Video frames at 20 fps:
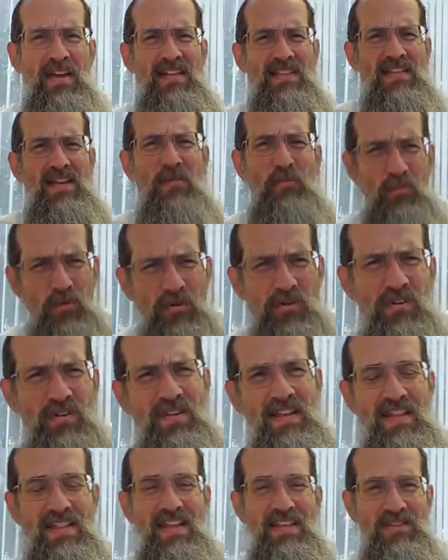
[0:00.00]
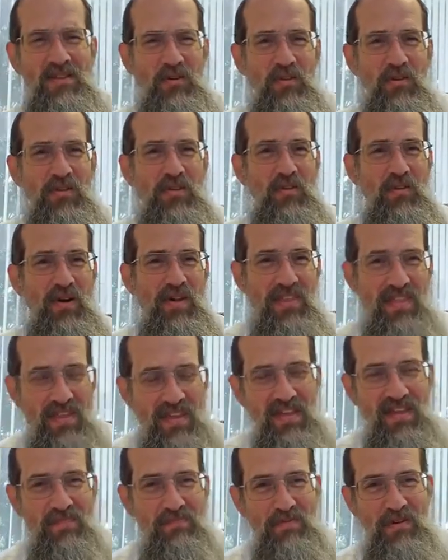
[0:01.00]
a word that's also, I
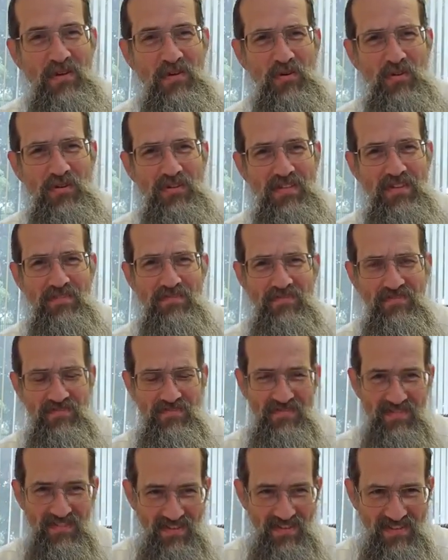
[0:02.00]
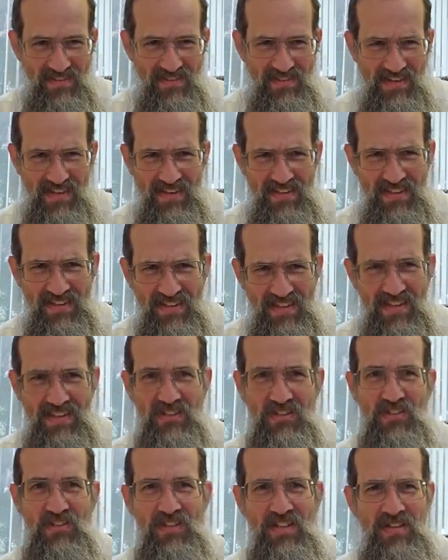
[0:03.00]
think, because of its
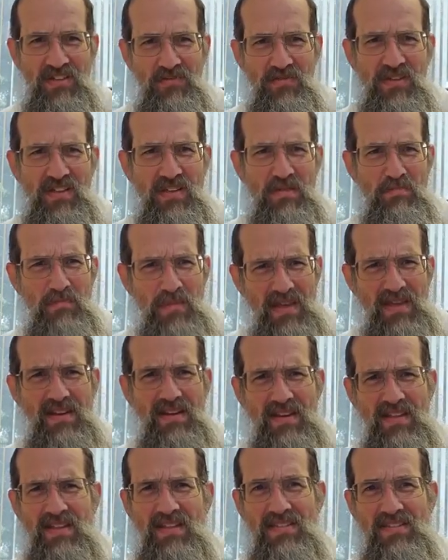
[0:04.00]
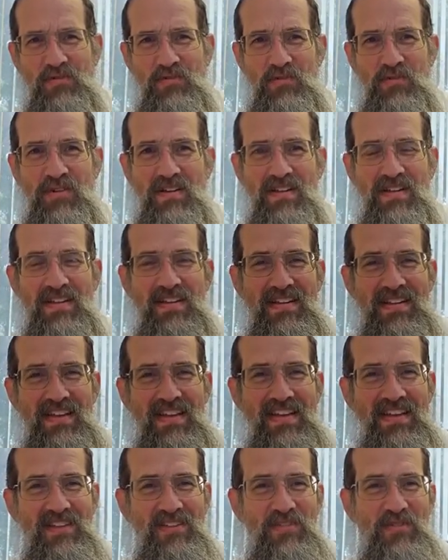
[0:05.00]
connotation, has really made it into
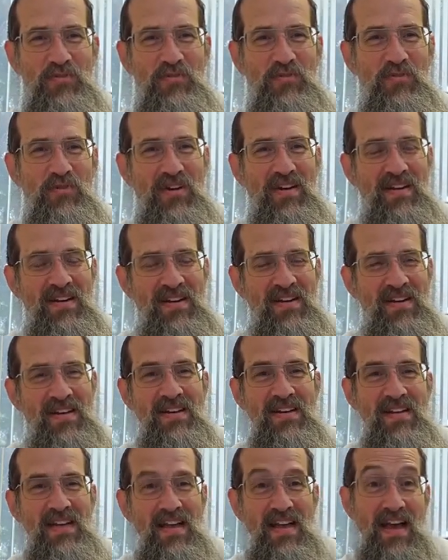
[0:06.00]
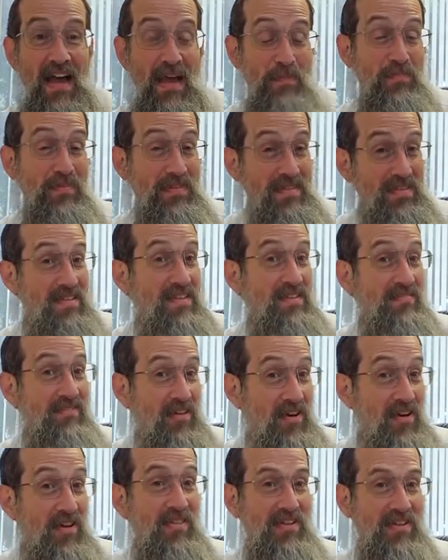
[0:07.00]
I believe,
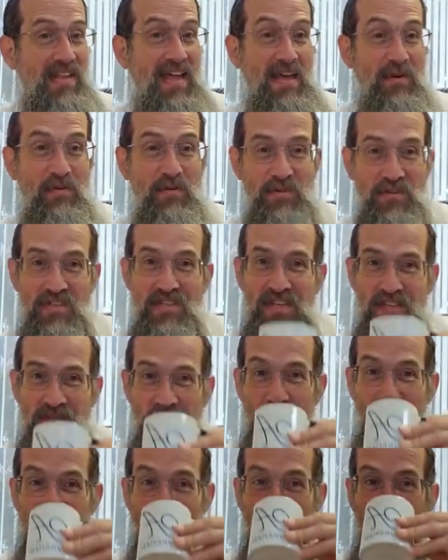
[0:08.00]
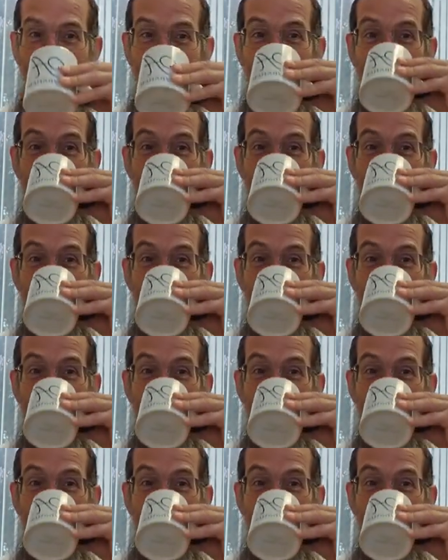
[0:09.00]
other languages as well.